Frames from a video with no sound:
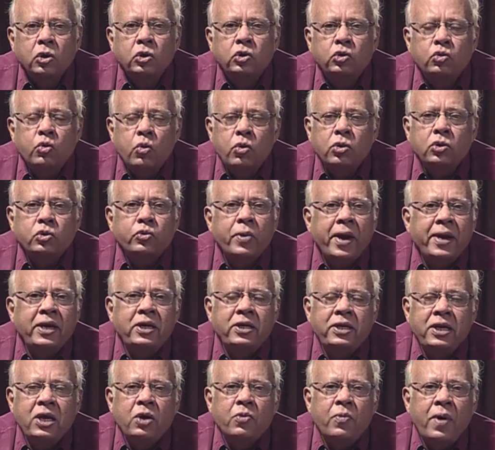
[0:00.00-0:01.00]

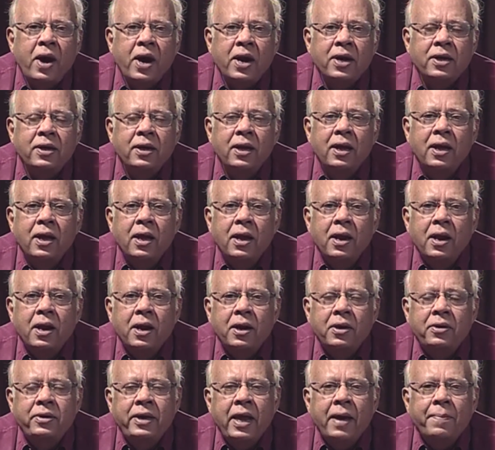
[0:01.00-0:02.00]
221
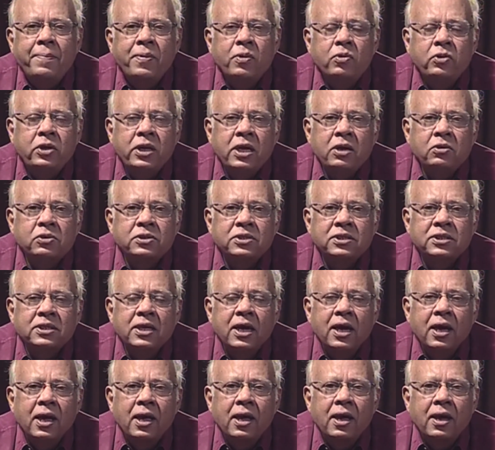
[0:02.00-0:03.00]
deputies
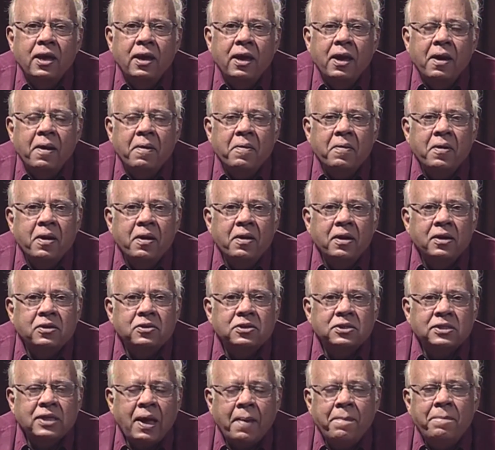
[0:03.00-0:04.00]

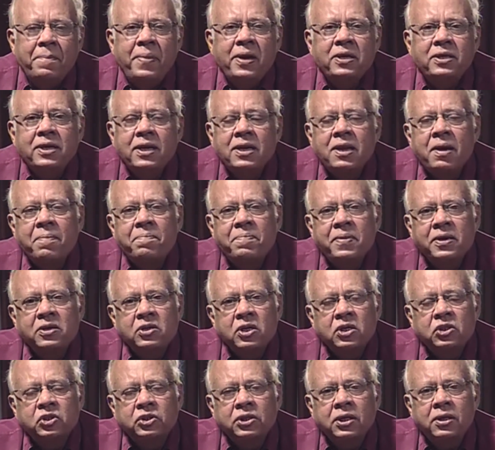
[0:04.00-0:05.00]
submitted a
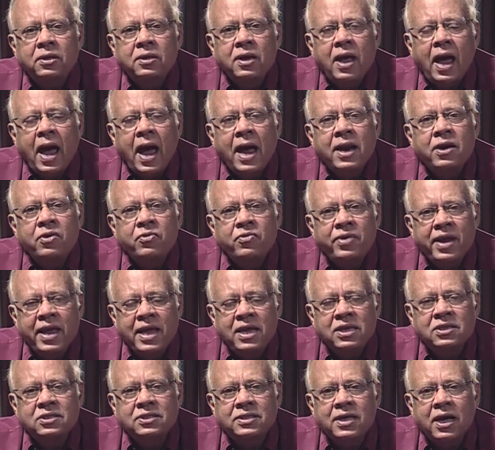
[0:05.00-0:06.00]
petition and
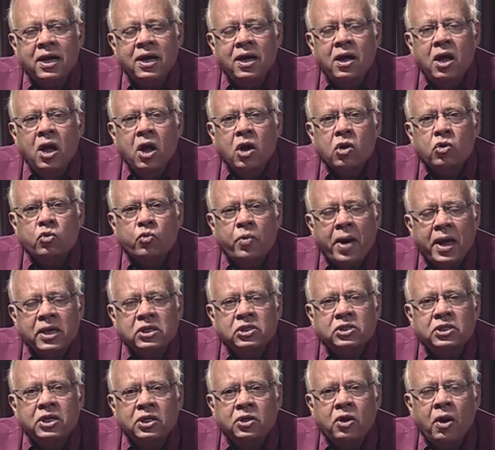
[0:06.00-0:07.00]
raised the
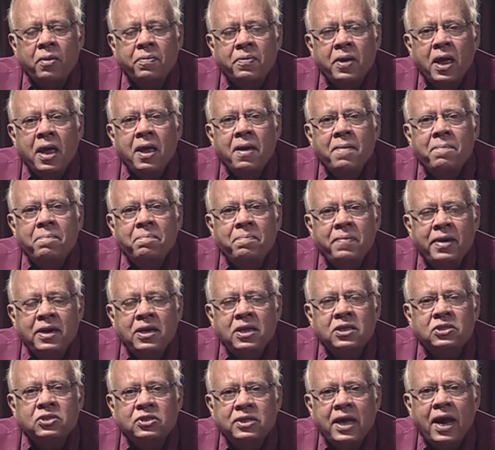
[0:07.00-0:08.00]
question of
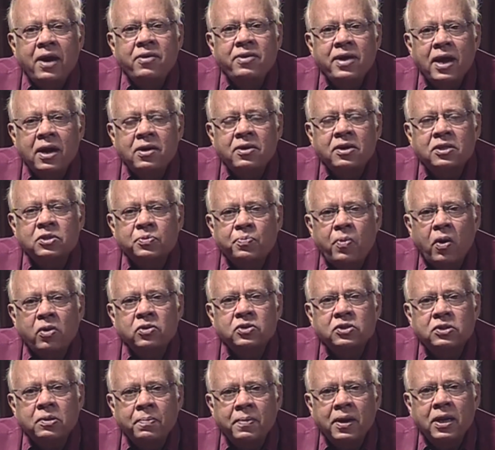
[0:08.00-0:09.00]
ministerial
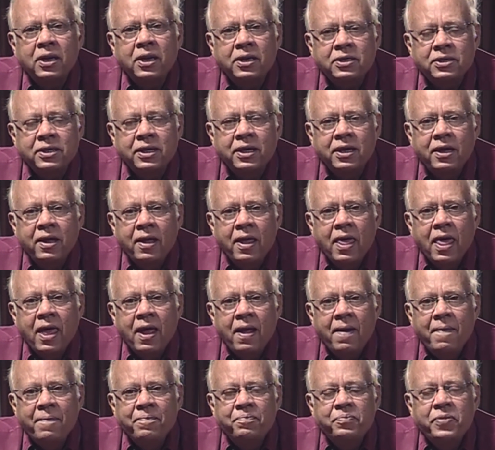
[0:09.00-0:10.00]
responsibility.
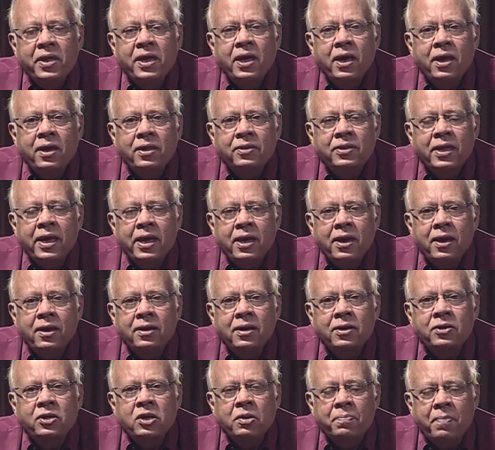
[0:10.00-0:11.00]
They
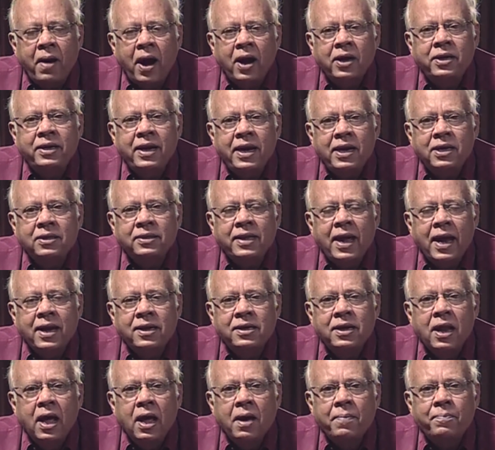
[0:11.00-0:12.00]
demanded
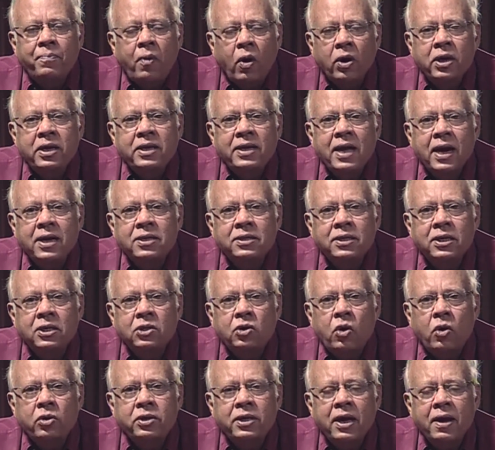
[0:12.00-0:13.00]
that Polignac did
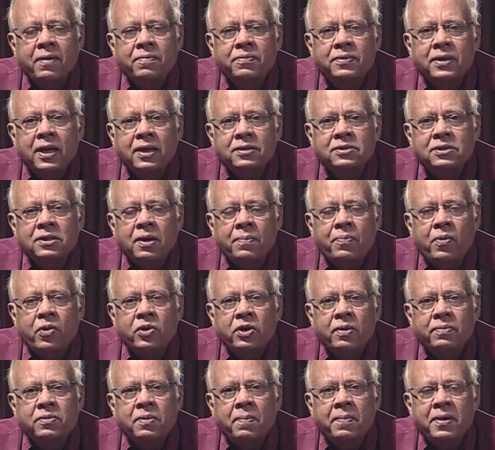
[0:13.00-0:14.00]
not have the
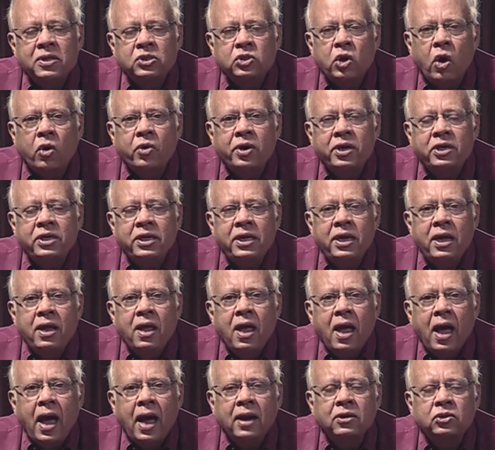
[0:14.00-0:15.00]
support of the majority
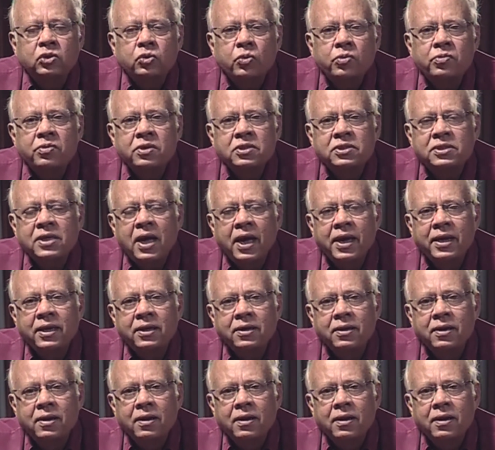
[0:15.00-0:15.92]
and should resign.